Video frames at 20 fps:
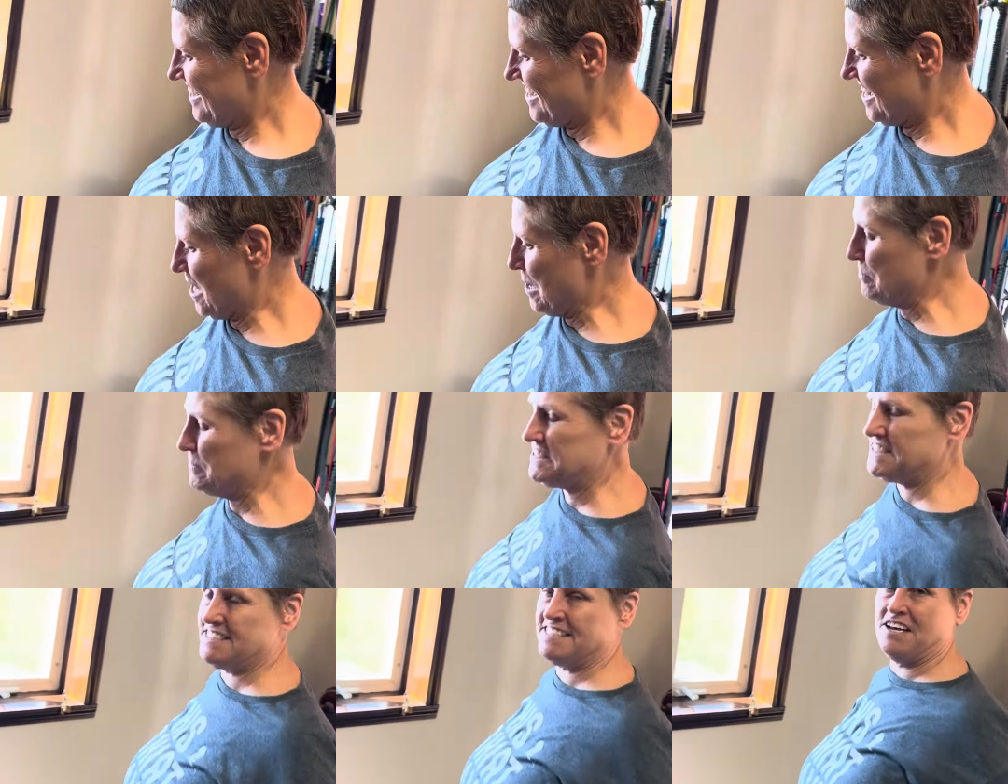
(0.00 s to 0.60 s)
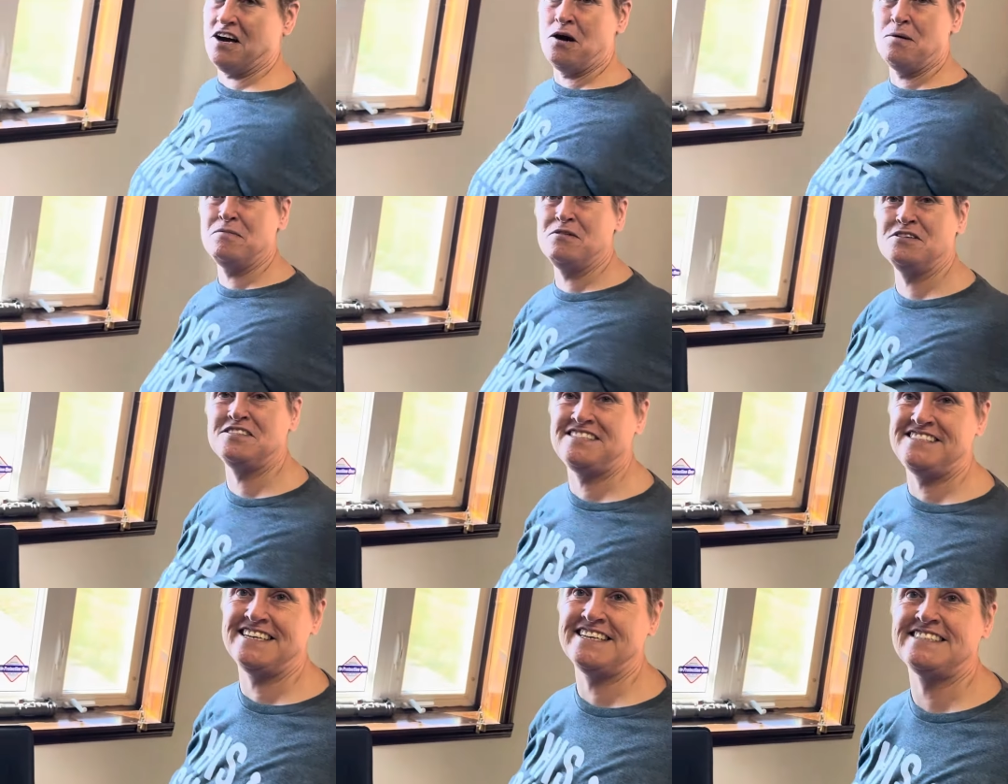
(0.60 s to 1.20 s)
I'm
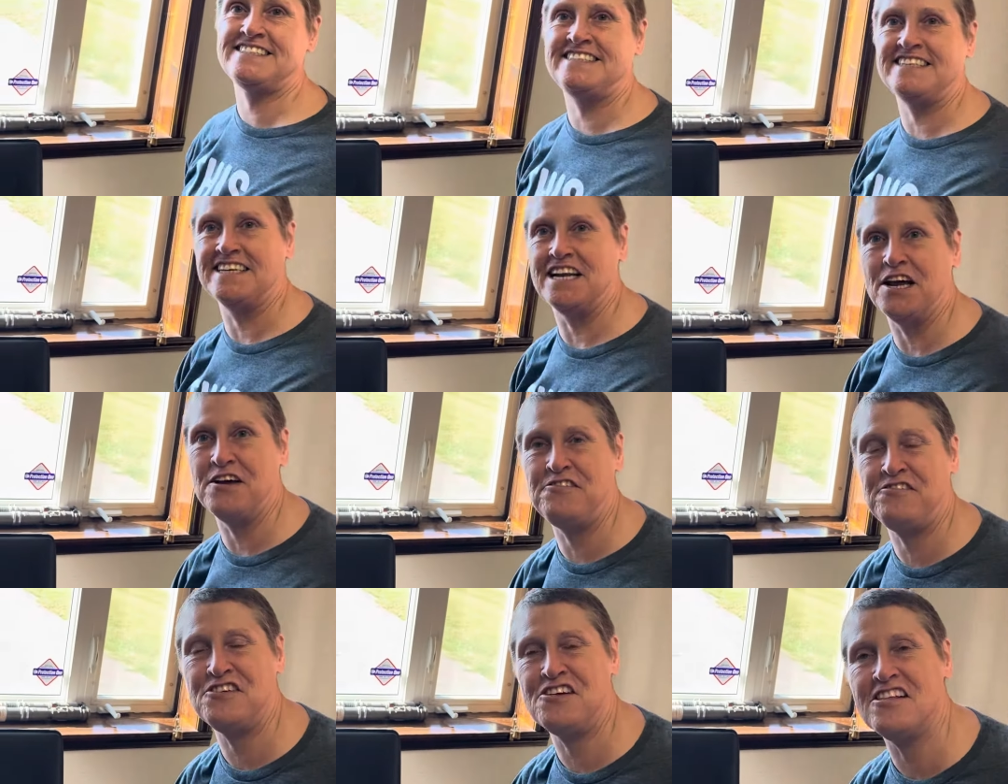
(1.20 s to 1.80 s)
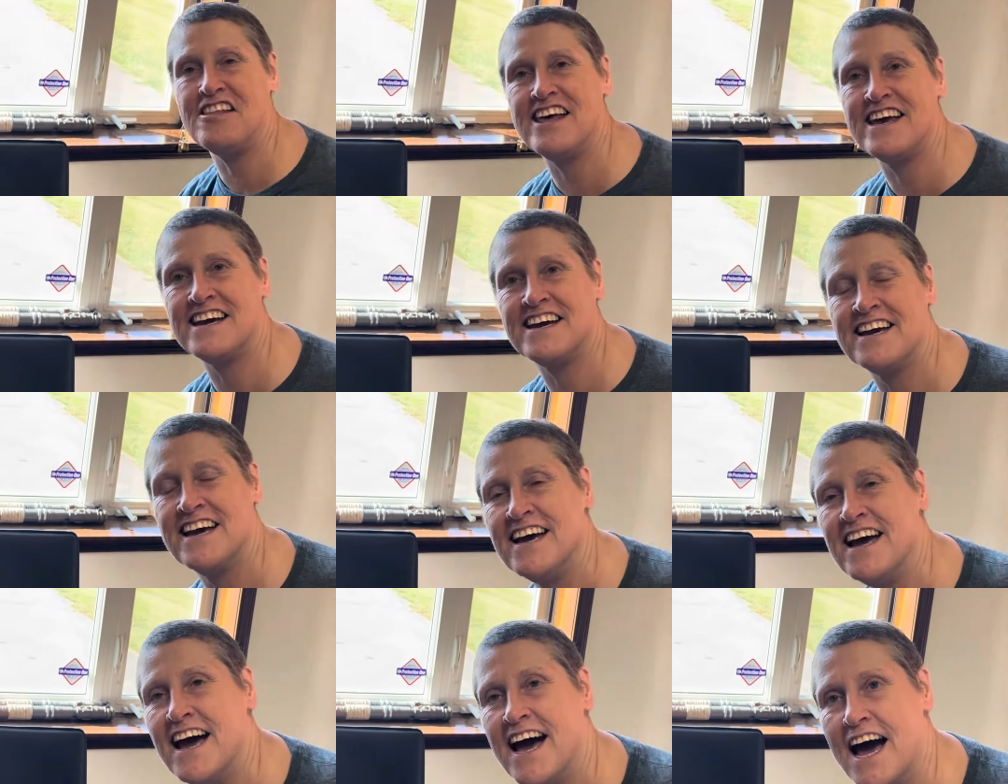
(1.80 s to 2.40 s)
almost 60. I feel like
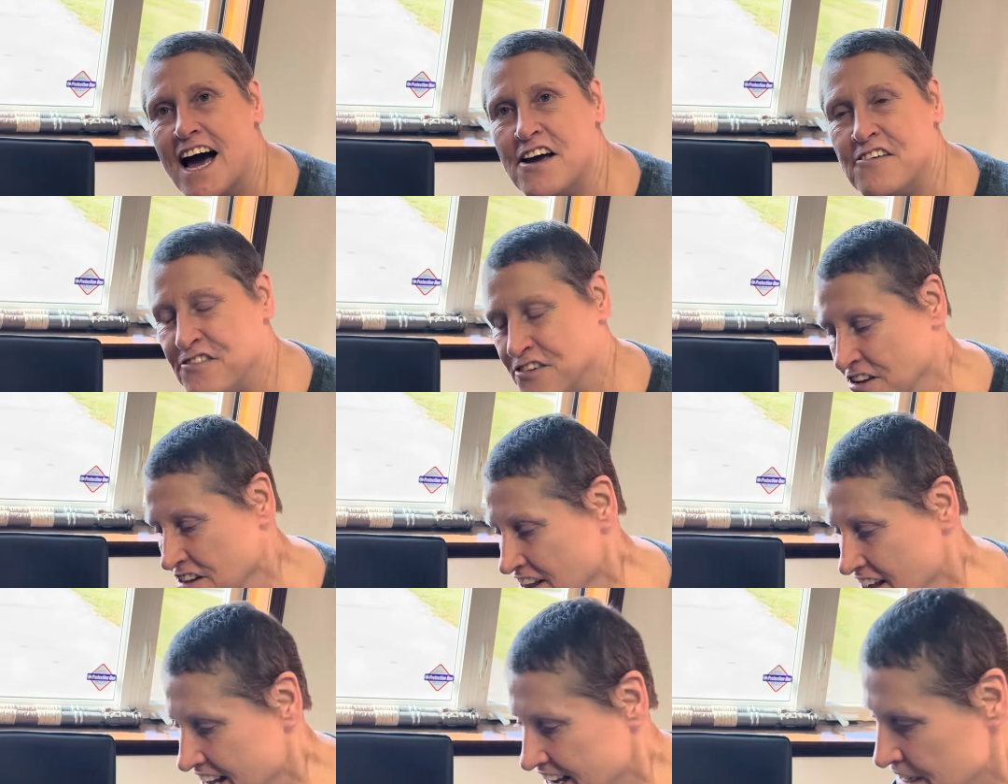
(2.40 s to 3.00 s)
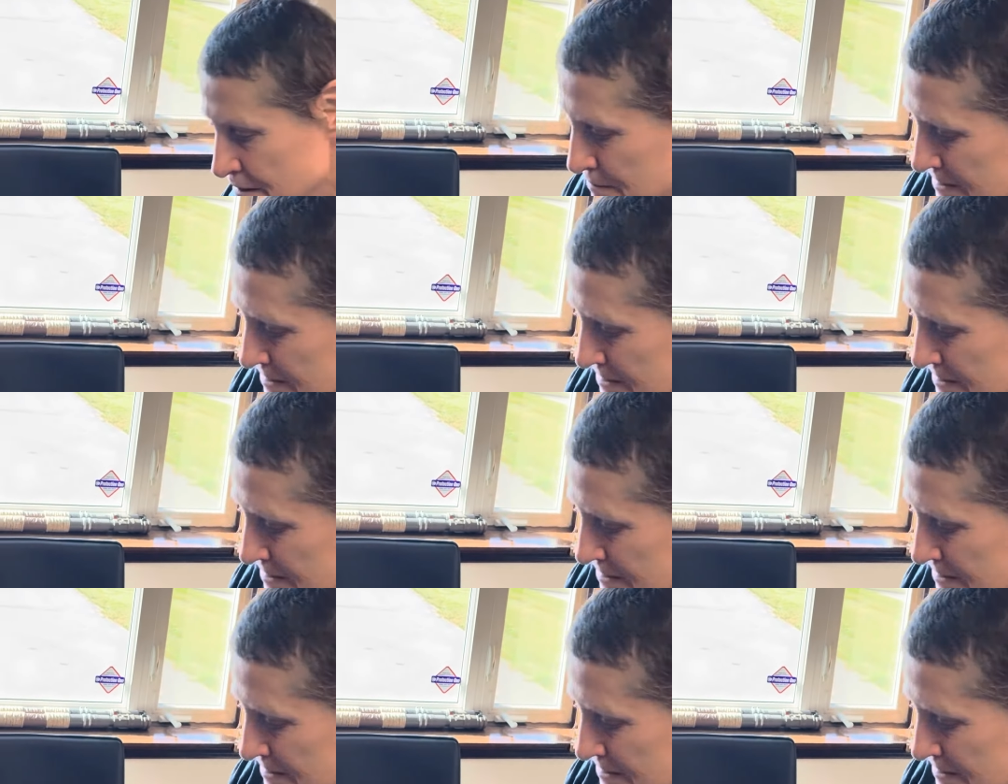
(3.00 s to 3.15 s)
I'm